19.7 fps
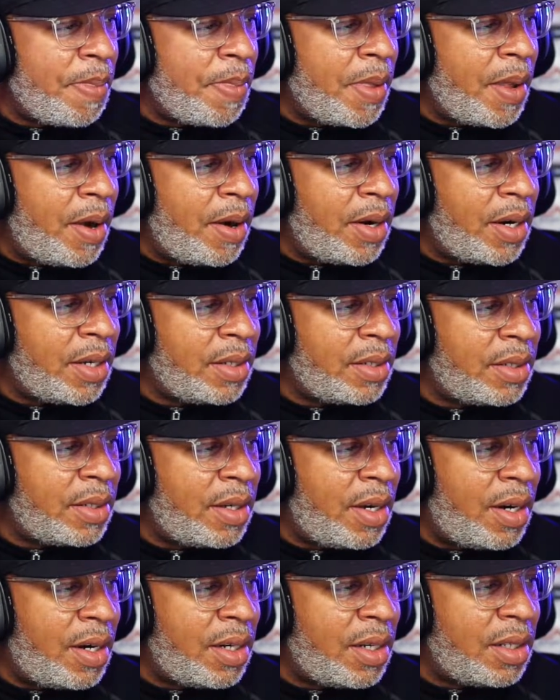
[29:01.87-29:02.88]
All right,
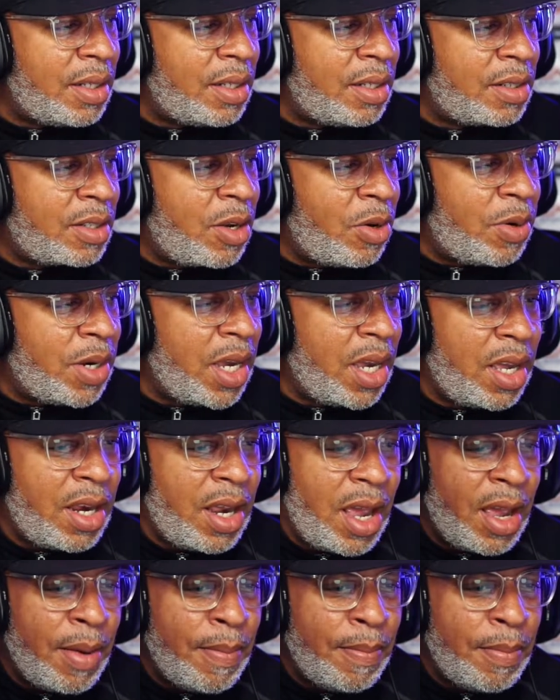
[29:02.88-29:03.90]
all right. Let's go ahead
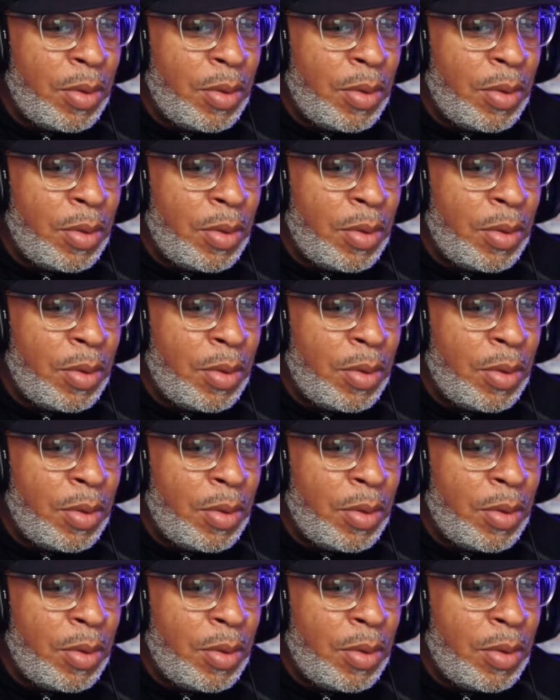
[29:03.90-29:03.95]
and